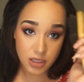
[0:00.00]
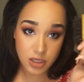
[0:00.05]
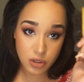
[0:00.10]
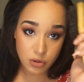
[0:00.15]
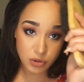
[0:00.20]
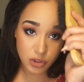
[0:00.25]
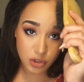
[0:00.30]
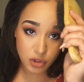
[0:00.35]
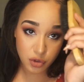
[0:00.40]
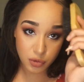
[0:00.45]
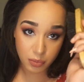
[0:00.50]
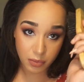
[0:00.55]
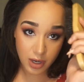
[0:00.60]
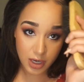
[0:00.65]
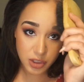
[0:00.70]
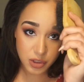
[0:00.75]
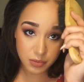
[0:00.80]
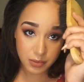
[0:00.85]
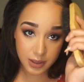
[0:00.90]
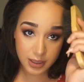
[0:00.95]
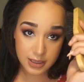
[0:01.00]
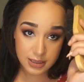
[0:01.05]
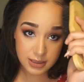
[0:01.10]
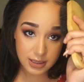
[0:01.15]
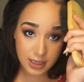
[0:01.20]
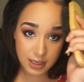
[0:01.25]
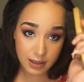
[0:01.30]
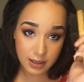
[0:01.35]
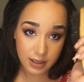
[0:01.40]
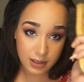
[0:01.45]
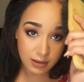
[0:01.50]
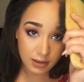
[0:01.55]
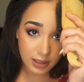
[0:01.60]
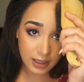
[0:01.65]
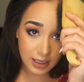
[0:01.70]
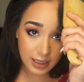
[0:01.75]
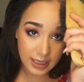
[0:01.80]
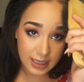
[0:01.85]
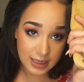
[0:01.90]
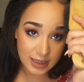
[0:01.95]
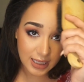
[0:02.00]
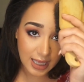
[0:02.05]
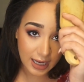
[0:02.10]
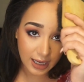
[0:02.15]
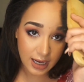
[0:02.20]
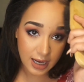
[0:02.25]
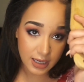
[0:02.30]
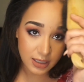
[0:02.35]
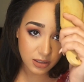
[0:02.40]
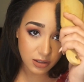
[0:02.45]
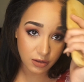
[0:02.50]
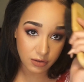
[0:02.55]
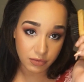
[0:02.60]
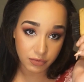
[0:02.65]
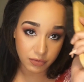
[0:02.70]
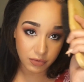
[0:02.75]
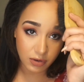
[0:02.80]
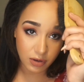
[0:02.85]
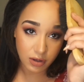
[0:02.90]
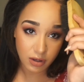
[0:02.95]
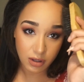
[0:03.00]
use toothbrush because they can get that kind of